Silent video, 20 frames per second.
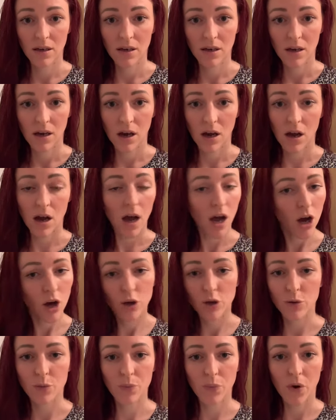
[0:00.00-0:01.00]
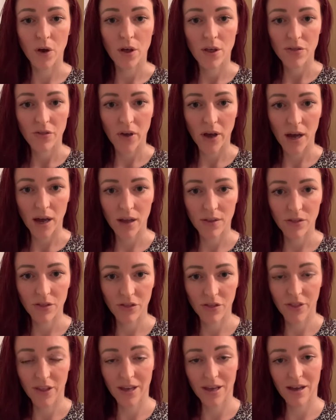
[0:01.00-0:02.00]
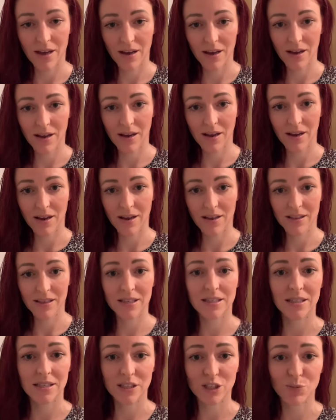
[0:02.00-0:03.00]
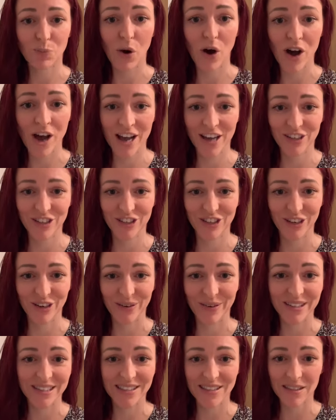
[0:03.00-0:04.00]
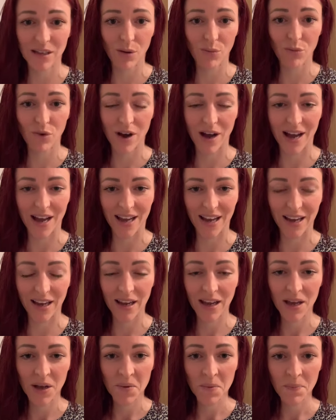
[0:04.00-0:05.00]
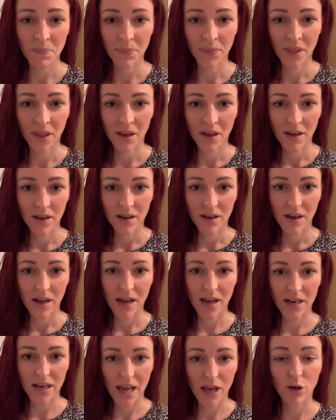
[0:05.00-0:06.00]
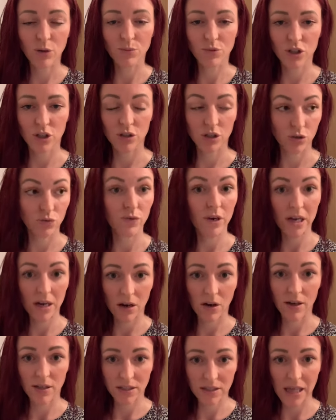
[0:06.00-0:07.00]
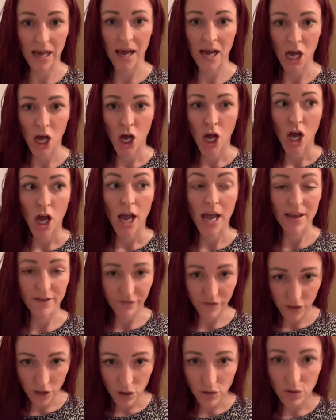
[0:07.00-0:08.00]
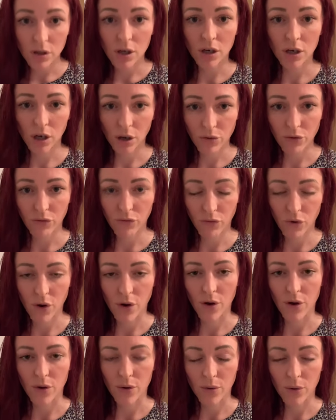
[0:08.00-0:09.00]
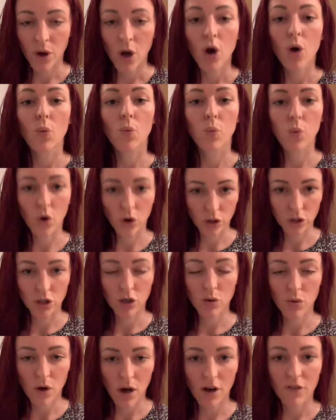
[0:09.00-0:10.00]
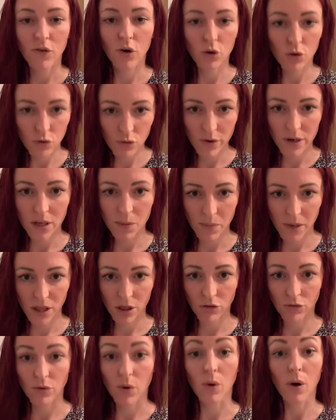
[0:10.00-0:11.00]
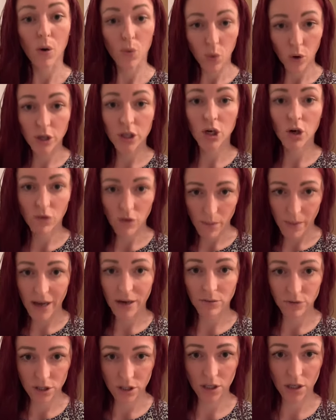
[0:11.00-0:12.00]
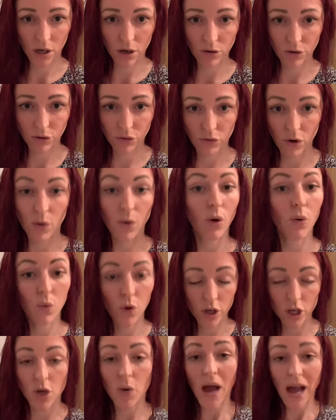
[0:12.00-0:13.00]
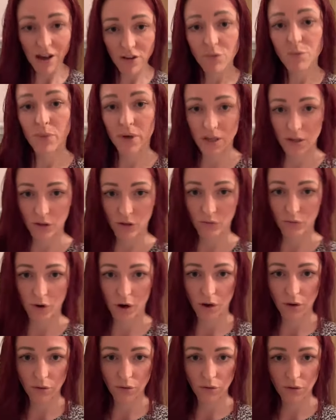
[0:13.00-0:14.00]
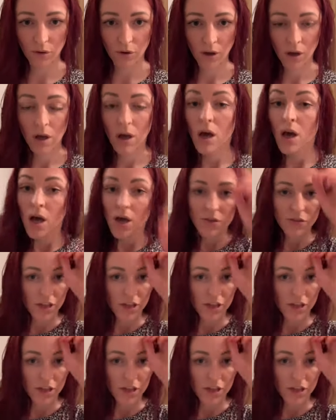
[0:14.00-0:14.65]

I hope that this inspires you in some way and helps you to realise that if you can go through what you have already been through or what you're about to go through or what you have been through, then